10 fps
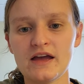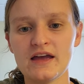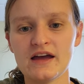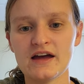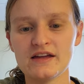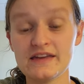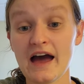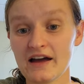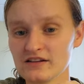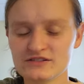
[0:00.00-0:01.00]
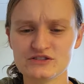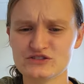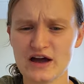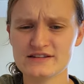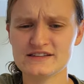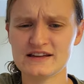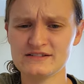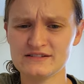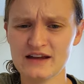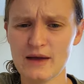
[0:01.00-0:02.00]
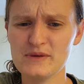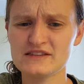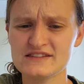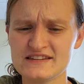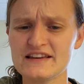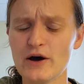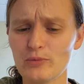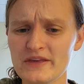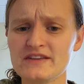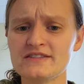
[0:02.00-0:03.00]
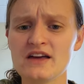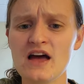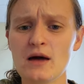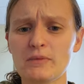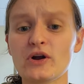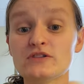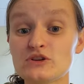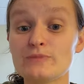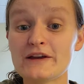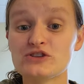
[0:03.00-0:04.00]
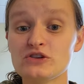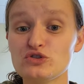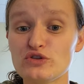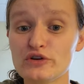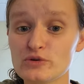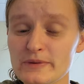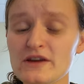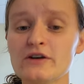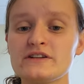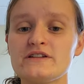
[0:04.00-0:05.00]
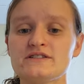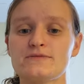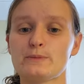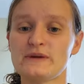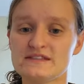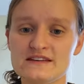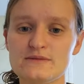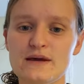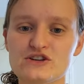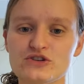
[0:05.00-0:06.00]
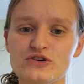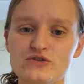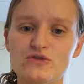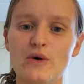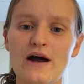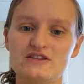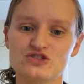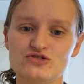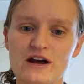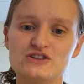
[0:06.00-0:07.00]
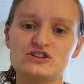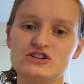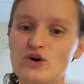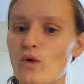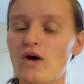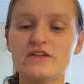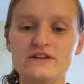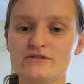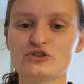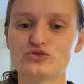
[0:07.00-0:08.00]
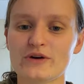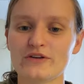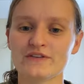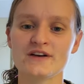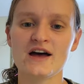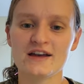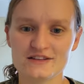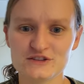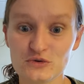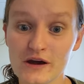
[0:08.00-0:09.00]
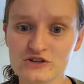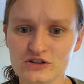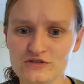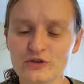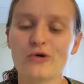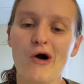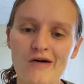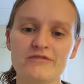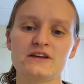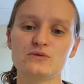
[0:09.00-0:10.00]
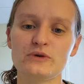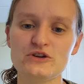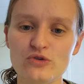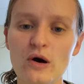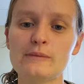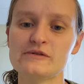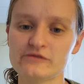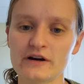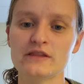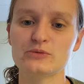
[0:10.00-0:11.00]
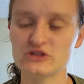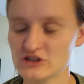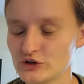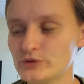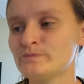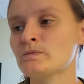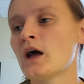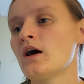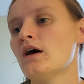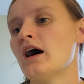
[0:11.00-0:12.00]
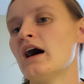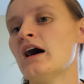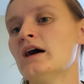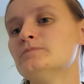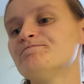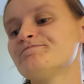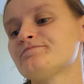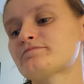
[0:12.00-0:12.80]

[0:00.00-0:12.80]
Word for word: and yeah, so I said, I mean TLPs, but also make sure you know your PRTs for PT. Make sure you know how to stretch and know all the different drills so you actually feel confident when you go up in front of the platoon. Um,